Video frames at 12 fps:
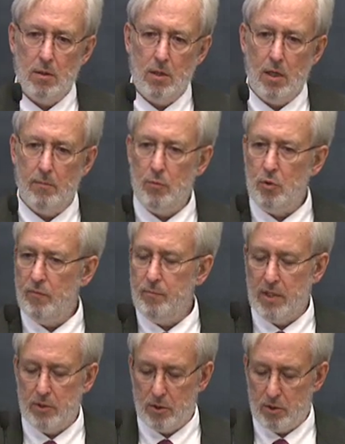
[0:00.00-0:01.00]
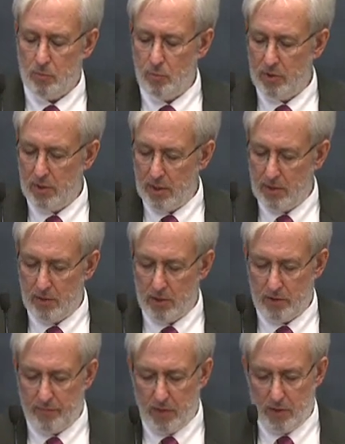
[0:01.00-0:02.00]
uh, movements within the
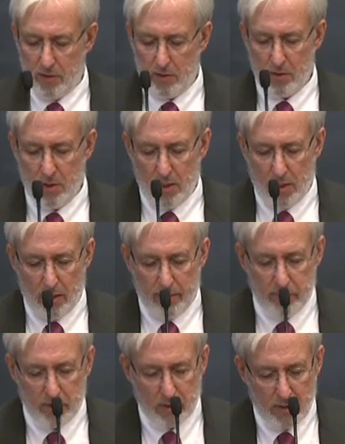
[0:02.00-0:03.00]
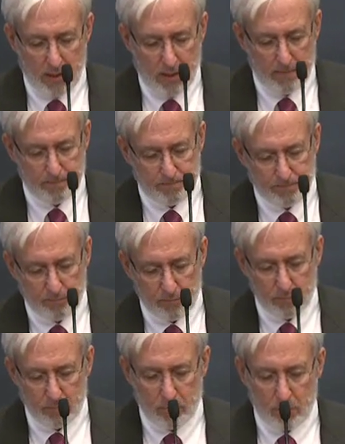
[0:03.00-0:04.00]
sphere of Islam.
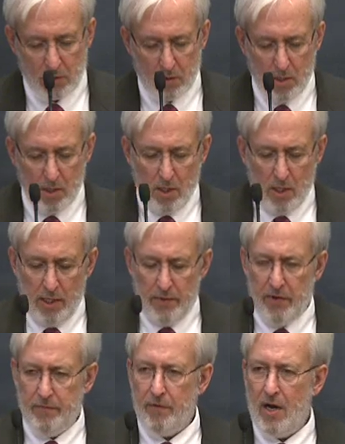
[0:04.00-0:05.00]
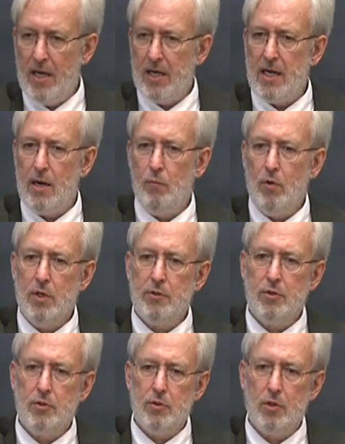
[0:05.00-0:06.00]
And then finally, I want
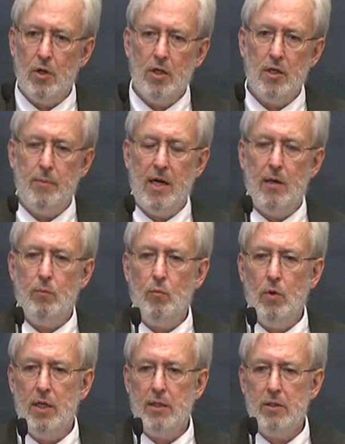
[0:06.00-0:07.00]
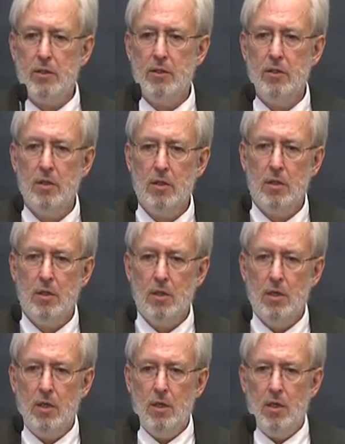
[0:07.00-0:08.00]
to talk about what
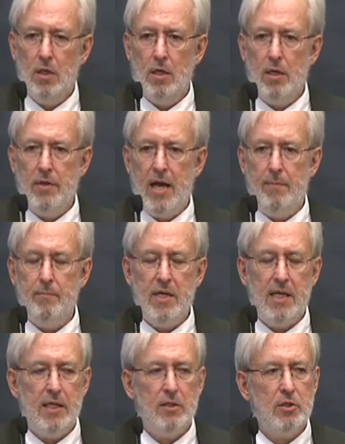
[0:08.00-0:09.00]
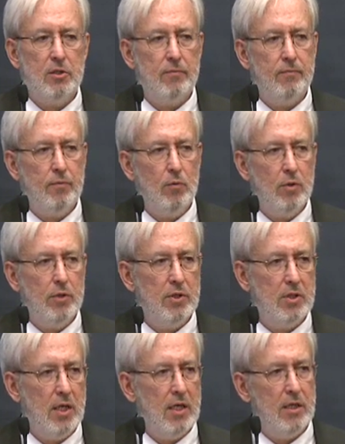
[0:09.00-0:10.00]
uh, that means for the
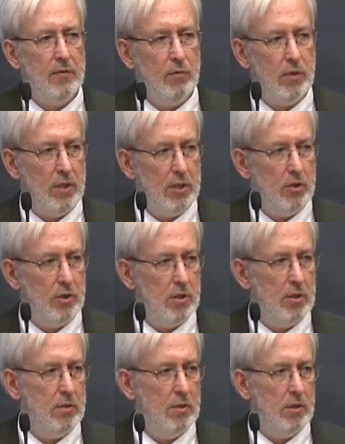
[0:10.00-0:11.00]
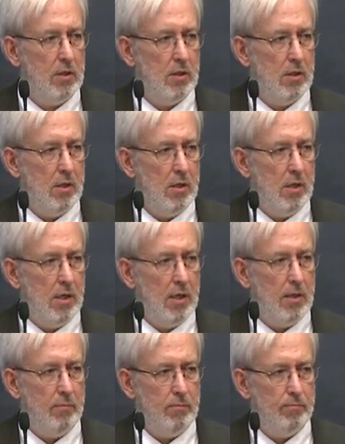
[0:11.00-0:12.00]
study of religion,
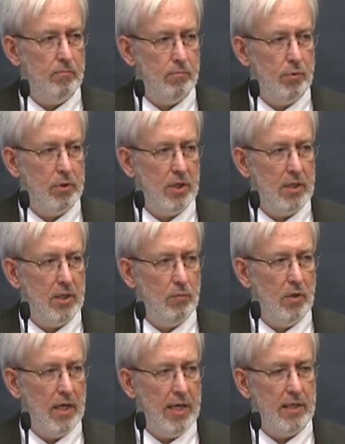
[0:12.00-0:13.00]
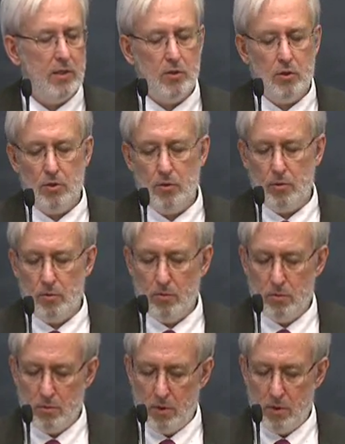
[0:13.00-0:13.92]
uh, particularly related to